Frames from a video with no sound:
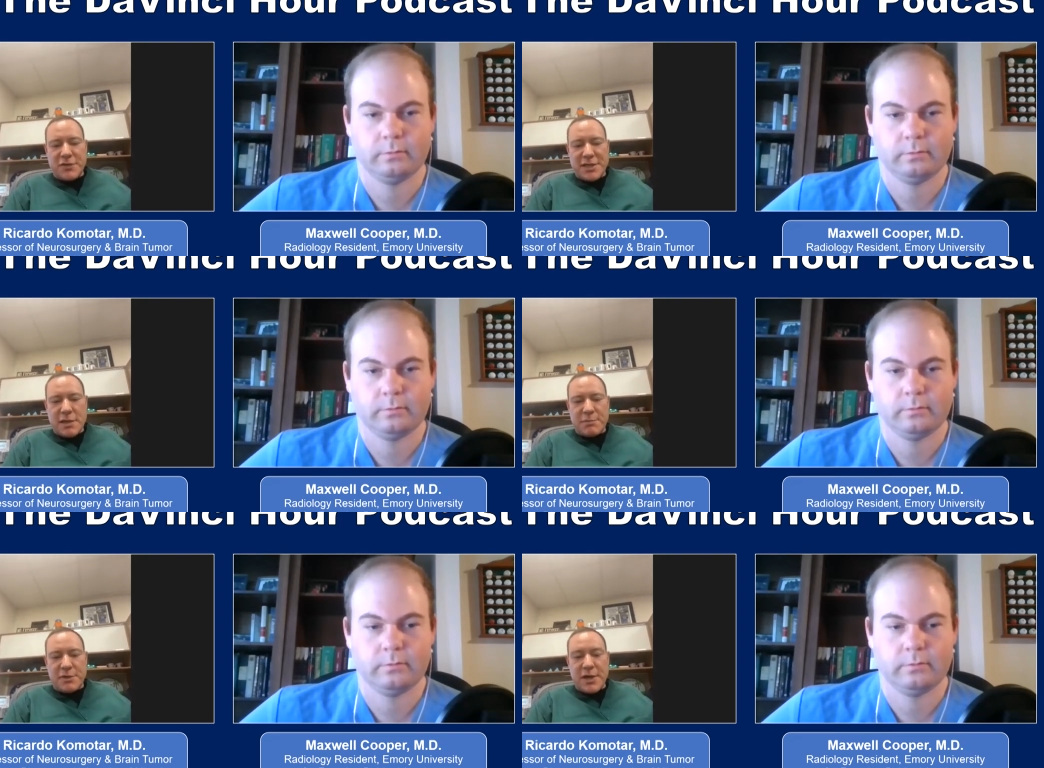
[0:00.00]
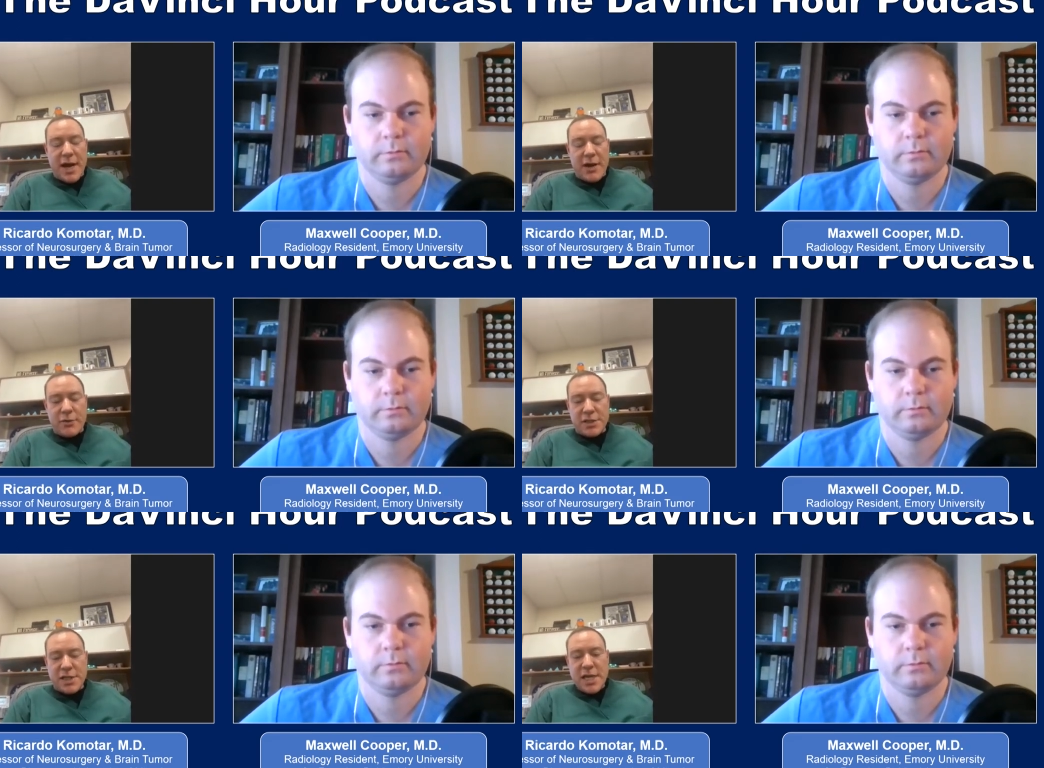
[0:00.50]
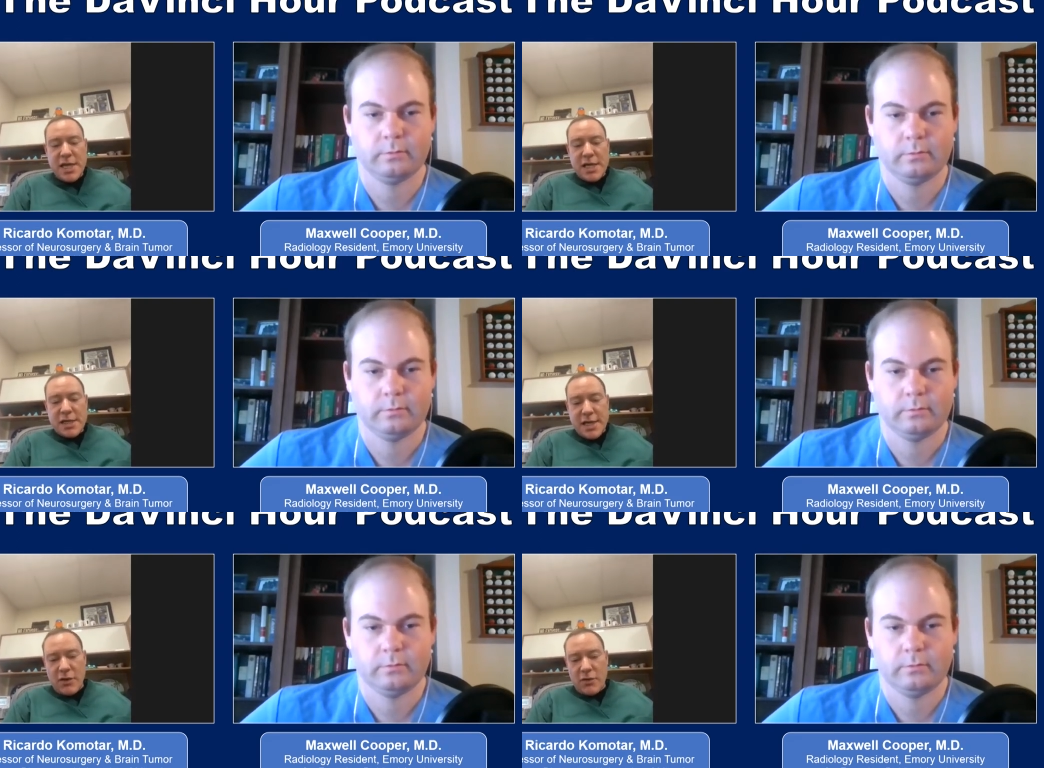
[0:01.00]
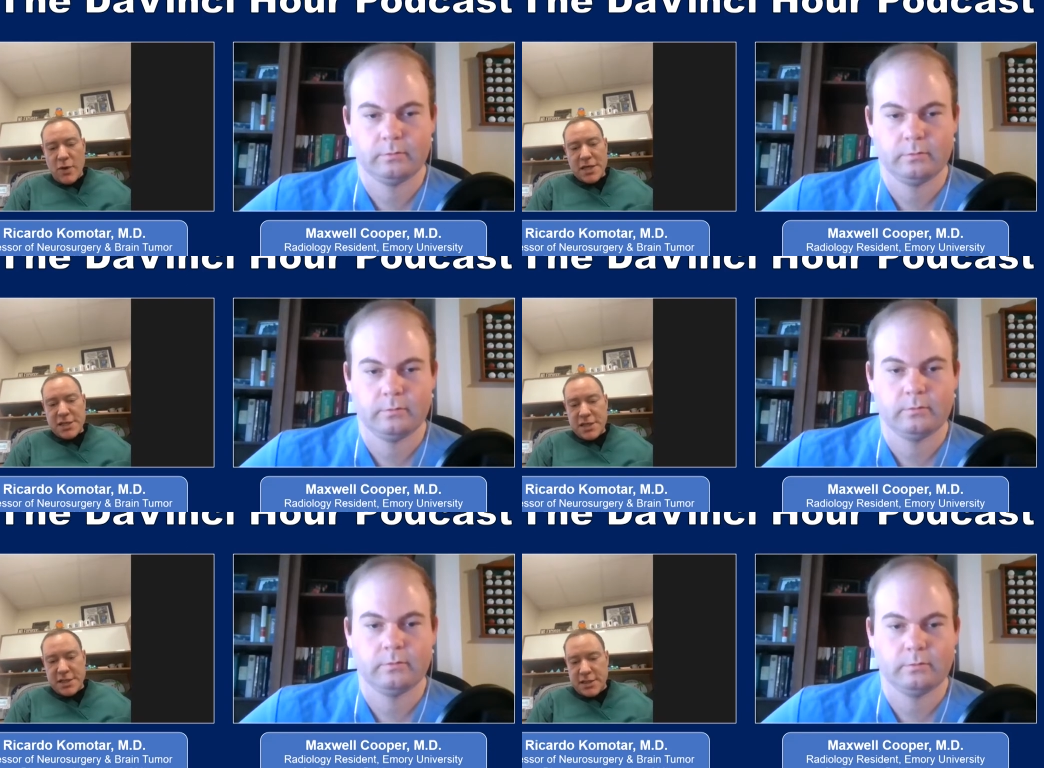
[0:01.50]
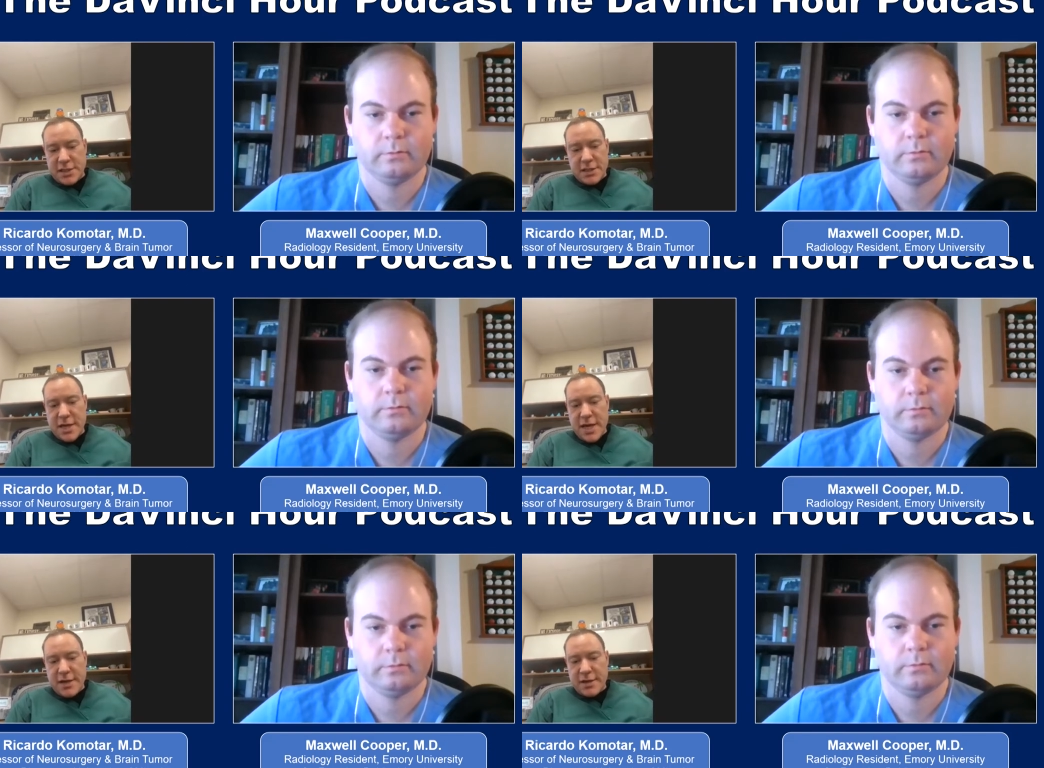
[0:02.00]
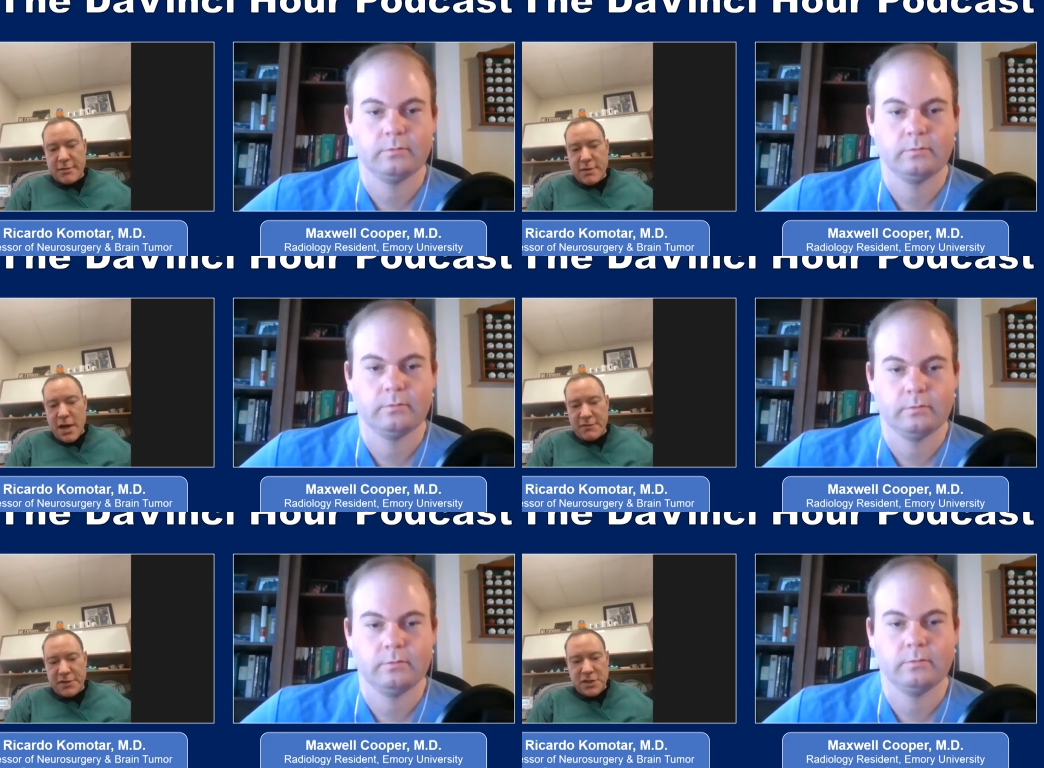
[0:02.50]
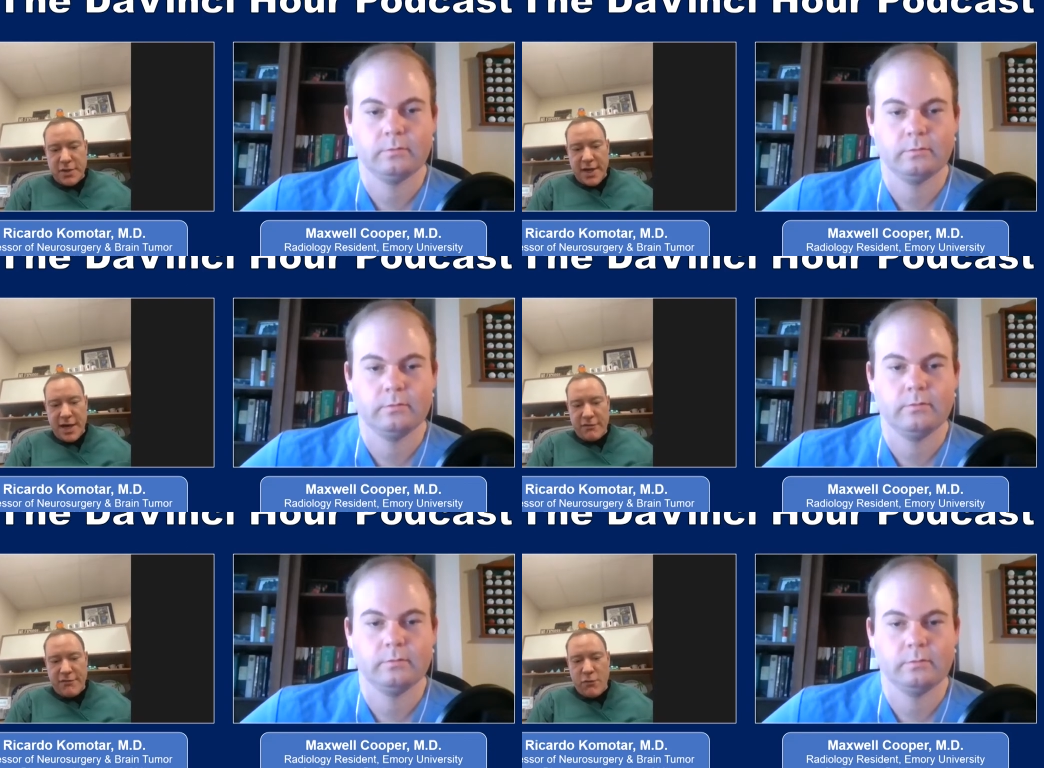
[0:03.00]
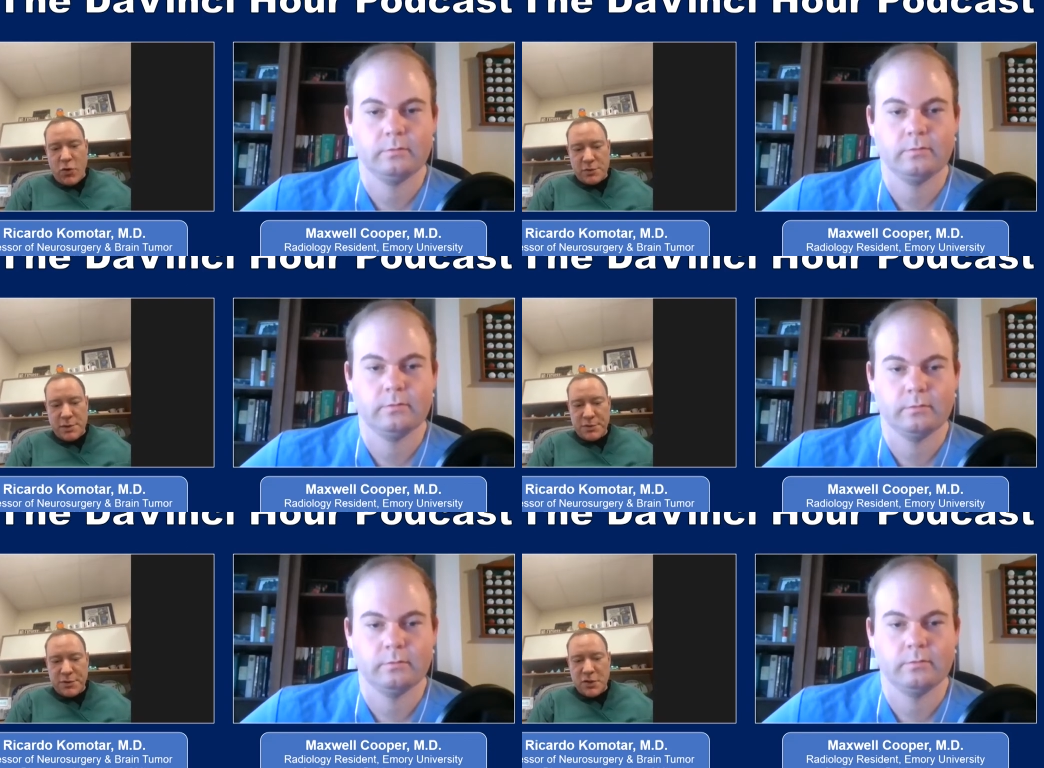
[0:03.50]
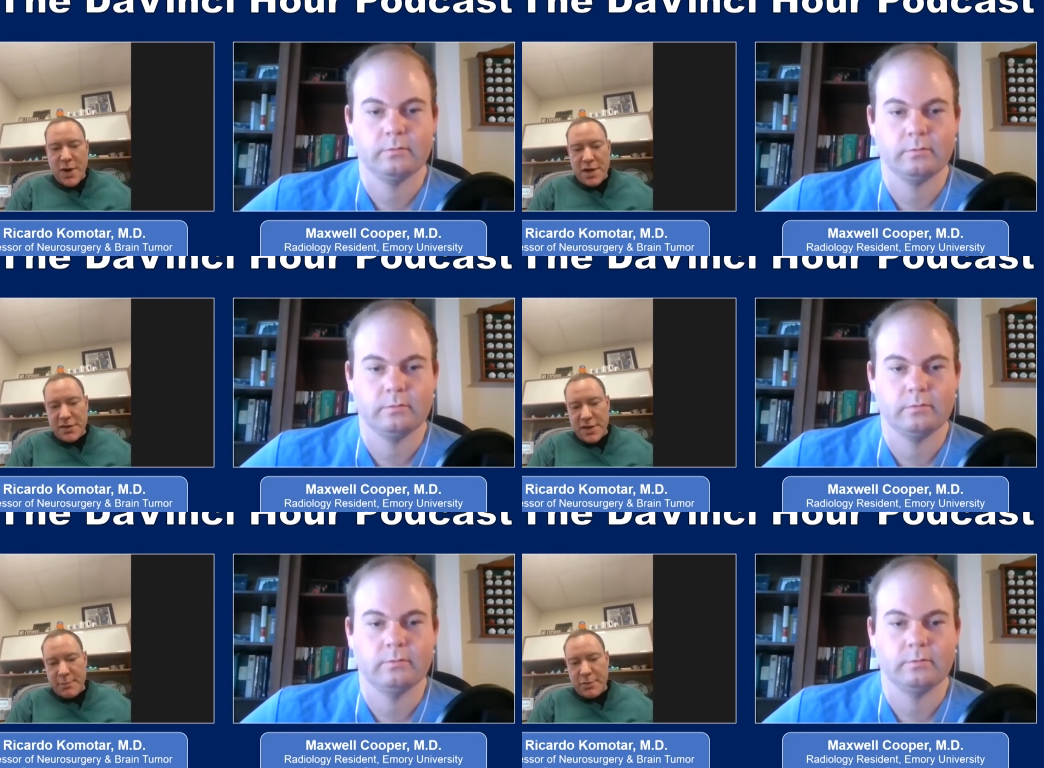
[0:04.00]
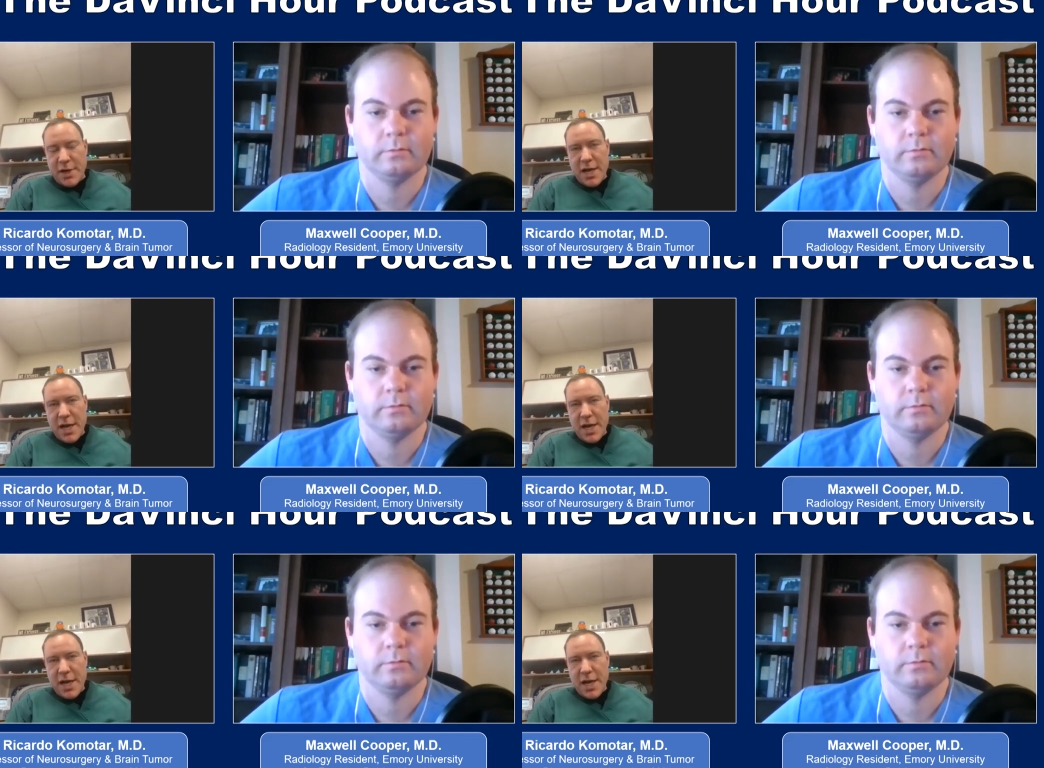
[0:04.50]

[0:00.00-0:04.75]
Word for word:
Speaker 1: And that's something that I always tell the residents. And, and obviously you can't force people to do anything, but